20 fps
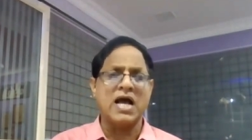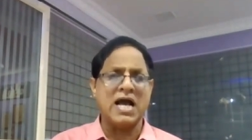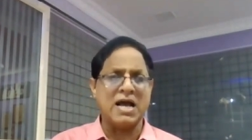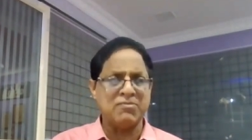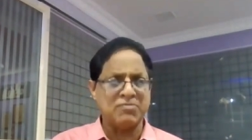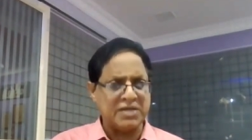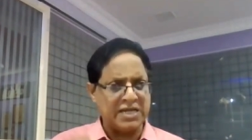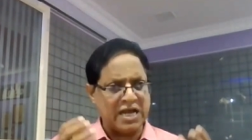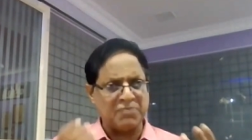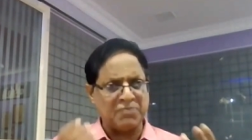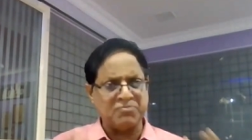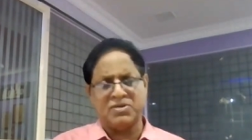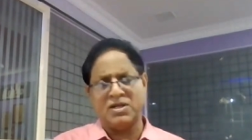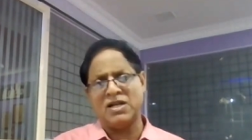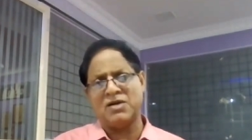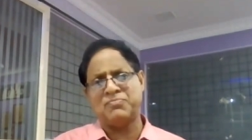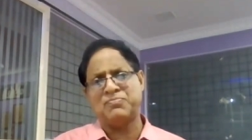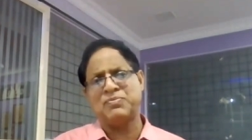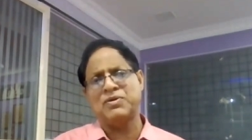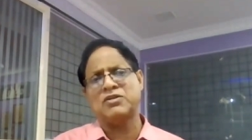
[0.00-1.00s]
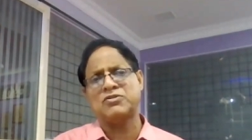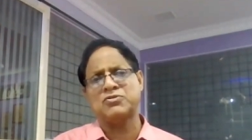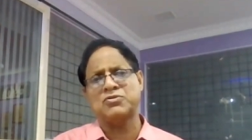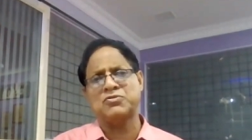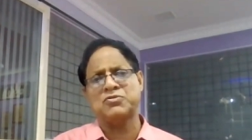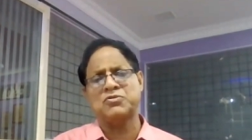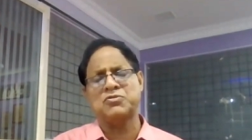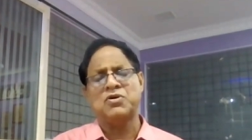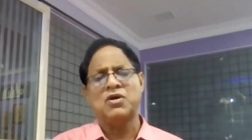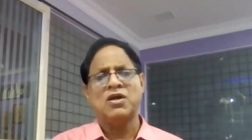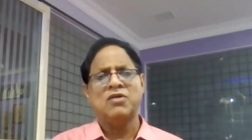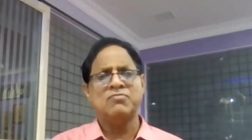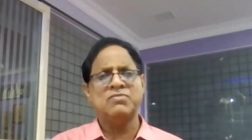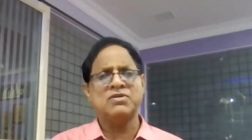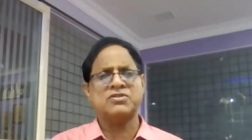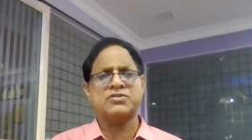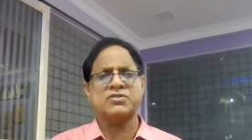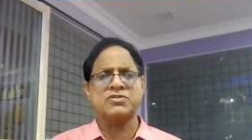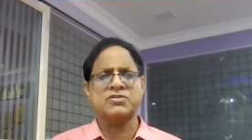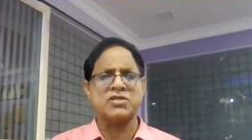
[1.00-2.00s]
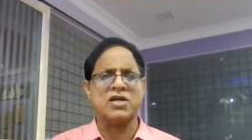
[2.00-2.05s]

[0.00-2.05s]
And my humble appeal to Mr.